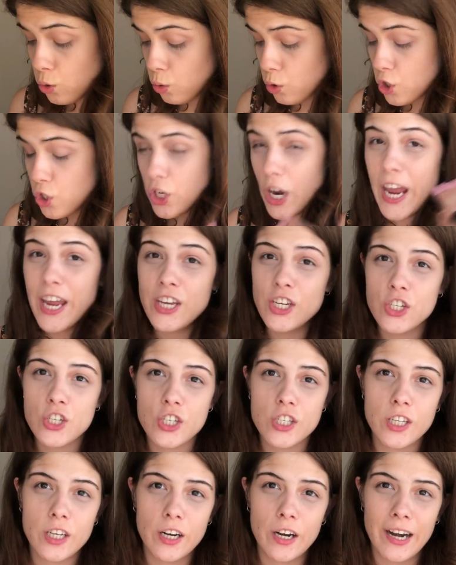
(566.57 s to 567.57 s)
to
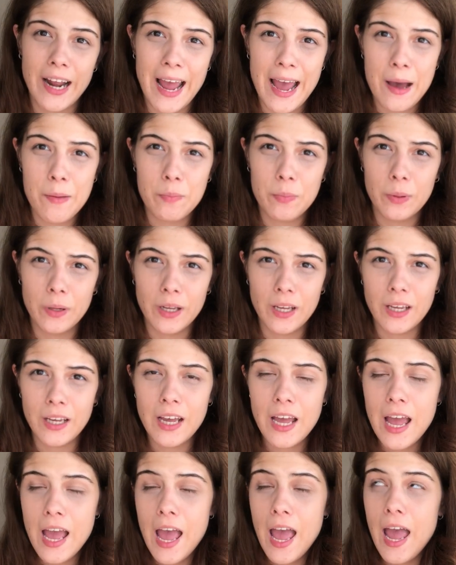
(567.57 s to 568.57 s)
changes that are happening.
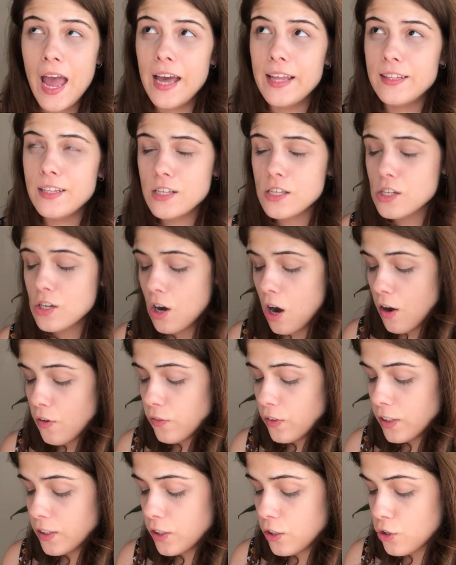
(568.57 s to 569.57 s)
And this
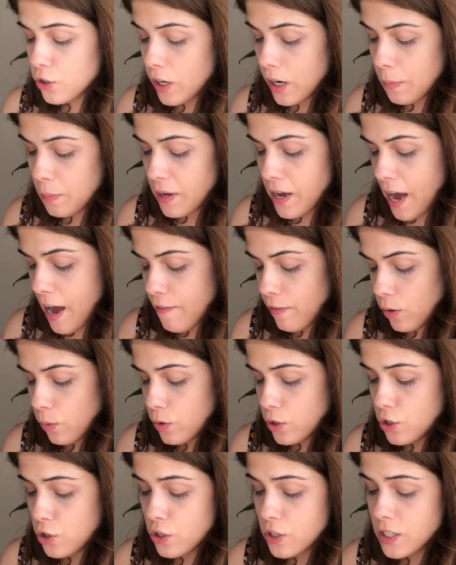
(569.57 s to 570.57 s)
conflict that you're going to be having
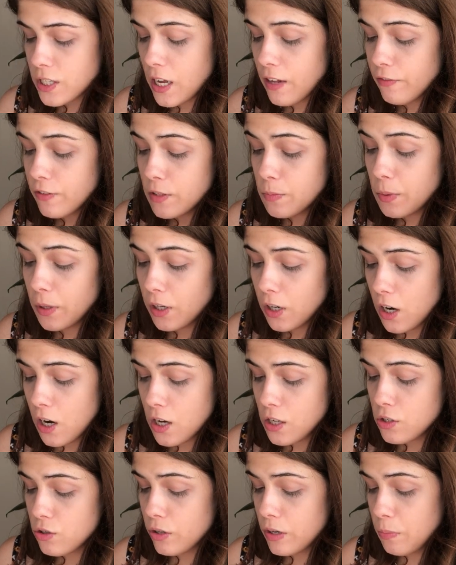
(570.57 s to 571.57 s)
with yourself is
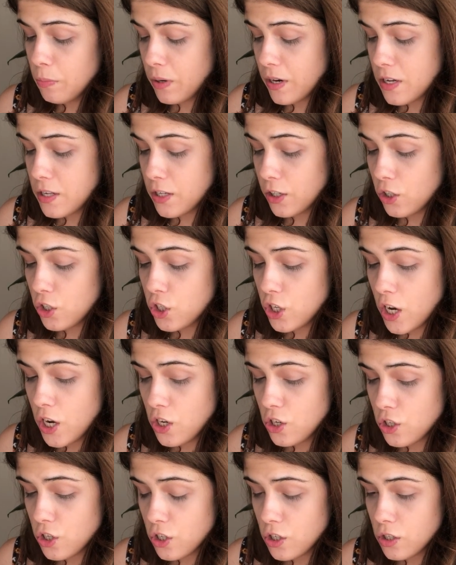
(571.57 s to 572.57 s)
because you're embracing
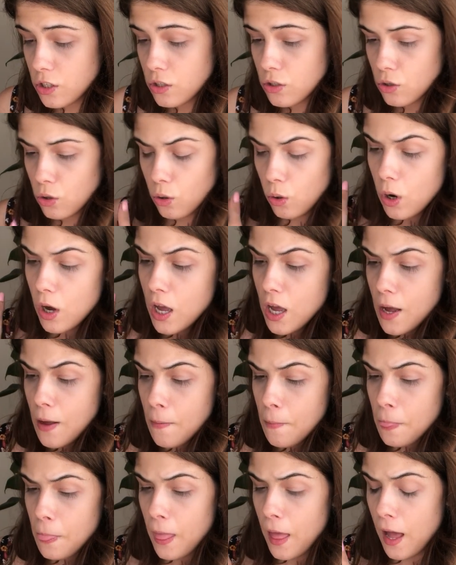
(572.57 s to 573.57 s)
changes. So,
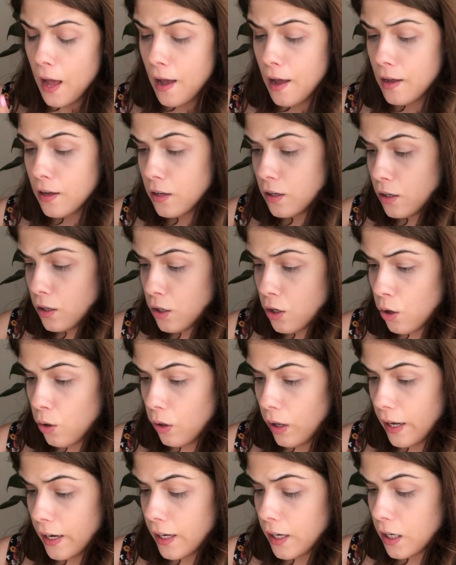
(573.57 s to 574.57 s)
you know,
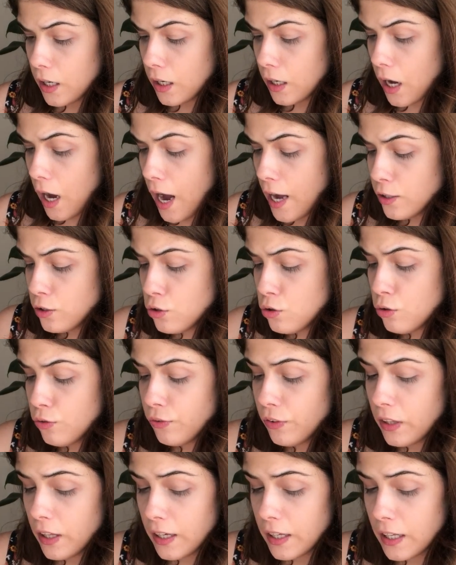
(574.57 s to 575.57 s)
like, I do
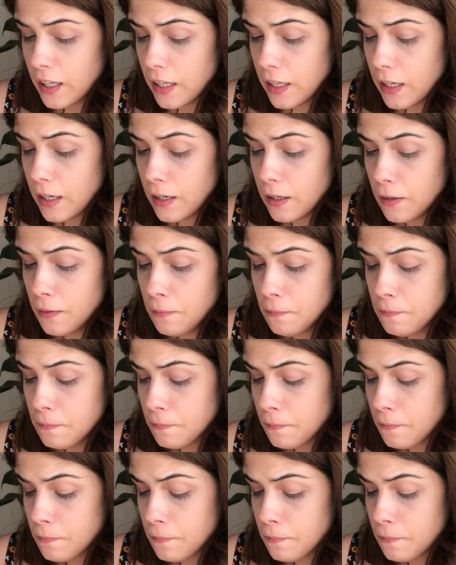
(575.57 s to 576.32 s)
feel like here,